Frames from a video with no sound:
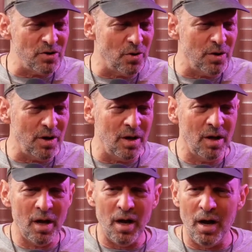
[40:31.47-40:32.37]
Arizona,
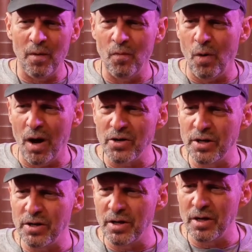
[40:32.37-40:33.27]

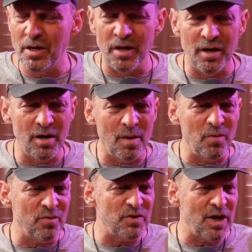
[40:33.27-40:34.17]
Washington, a
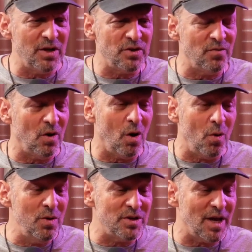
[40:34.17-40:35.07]
number of states have
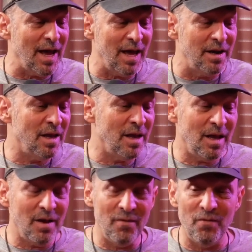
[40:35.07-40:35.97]
always had
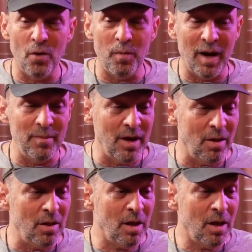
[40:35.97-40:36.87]
vote by
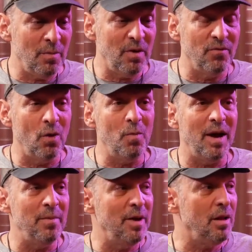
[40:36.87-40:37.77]
mail. But vote
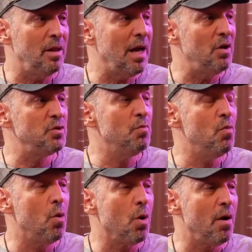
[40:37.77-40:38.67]
by mail allows
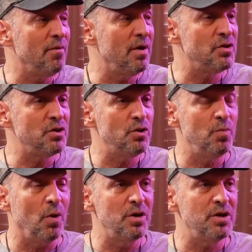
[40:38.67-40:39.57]
more of us to
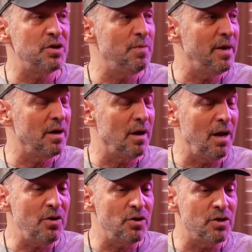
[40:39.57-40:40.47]
participate in
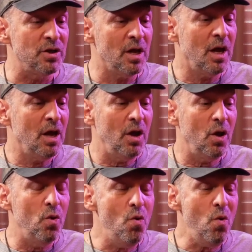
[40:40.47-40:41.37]
elections.
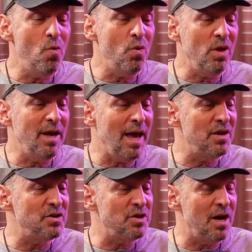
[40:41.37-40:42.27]
Who really
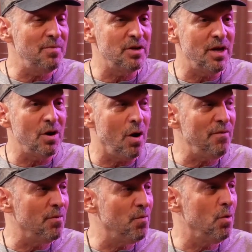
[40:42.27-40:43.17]
has time to take off
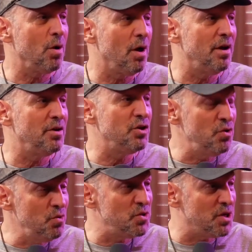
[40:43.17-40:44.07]
from work on a
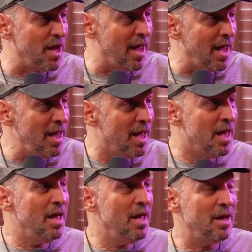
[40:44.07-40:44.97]
Tuesday?
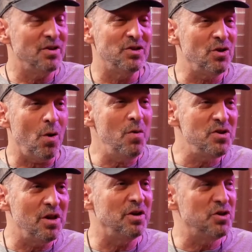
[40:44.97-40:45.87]
Because it's always
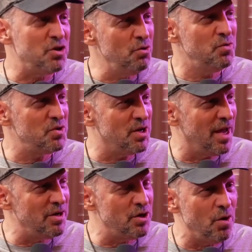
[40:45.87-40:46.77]
on a
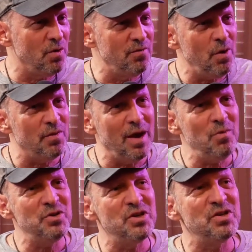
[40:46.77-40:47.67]
Tuesday to go and vote. That
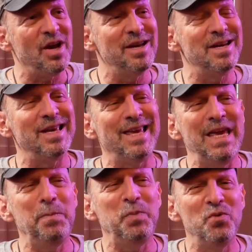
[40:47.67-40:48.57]
was designed to
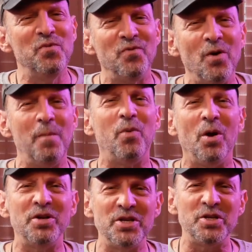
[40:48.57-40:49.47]
keep you from
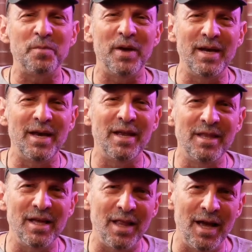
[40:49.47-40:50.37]
participating in
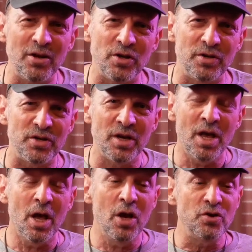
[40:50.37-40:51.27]
the elections.
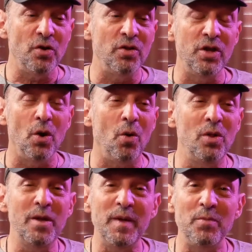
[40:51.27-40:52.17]
So the
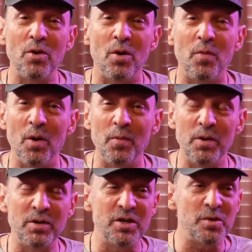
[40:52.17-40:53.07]
only people who can
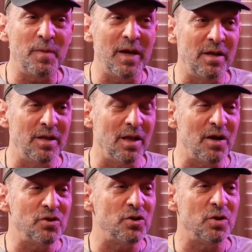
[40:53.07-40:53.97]
participate in the
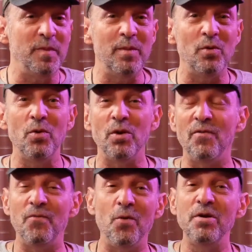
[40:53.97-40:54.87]
elections are the people who can
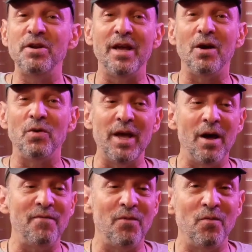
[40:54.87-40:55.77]
afford to take a day
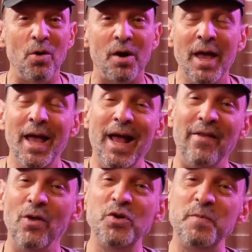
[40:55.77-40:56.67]
off of work.
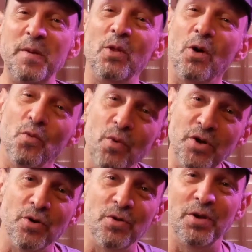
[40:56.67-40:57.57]
And those people are
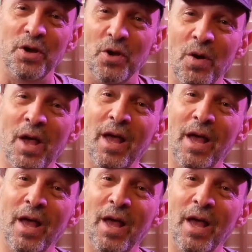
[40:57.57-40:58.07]
richer than you.